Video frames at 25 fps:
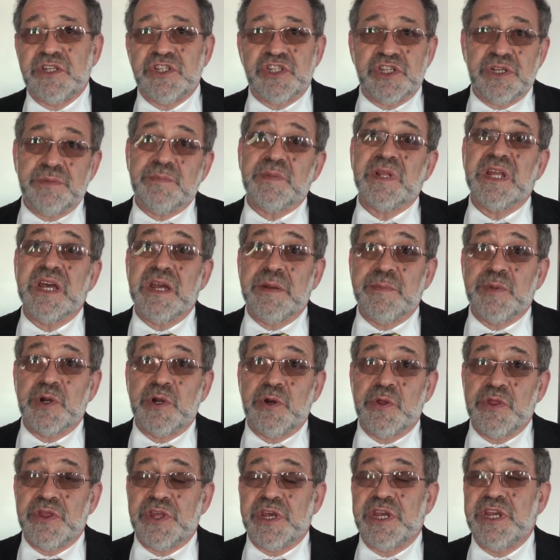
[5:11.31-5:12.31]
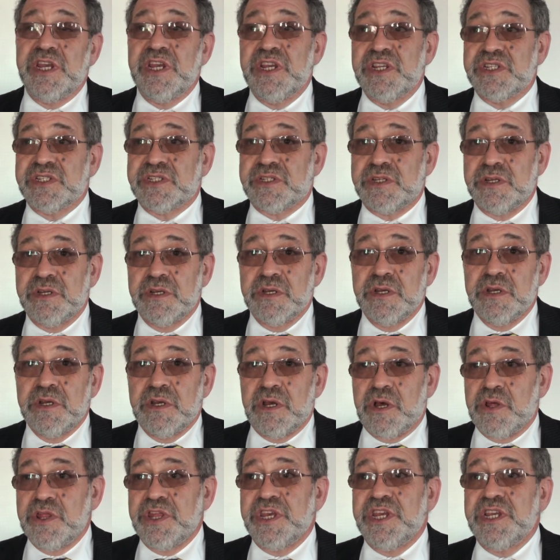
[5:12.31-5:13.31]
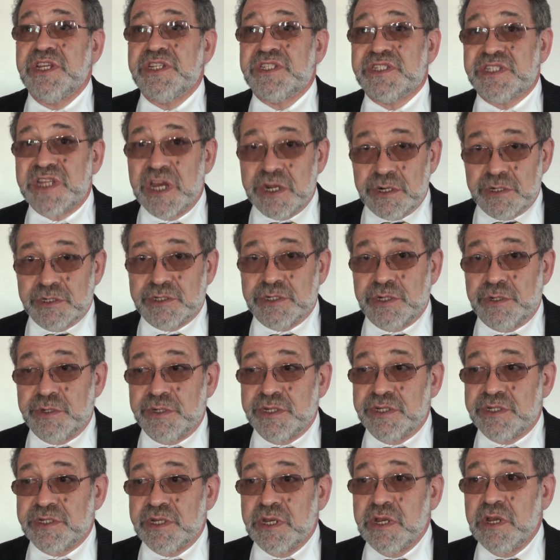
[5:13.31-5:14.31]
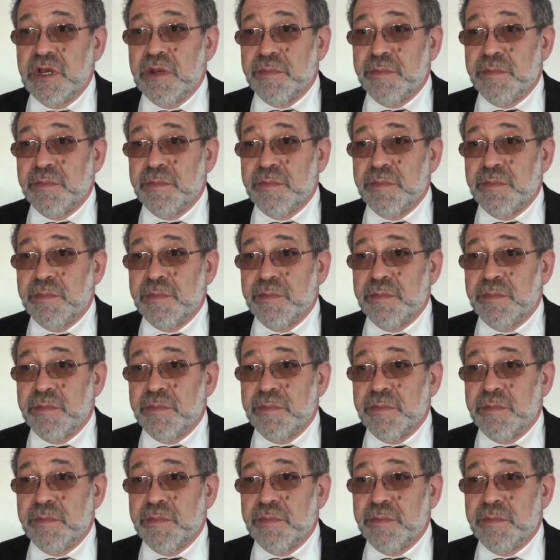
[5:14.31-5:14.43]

cheap labor on the east territories.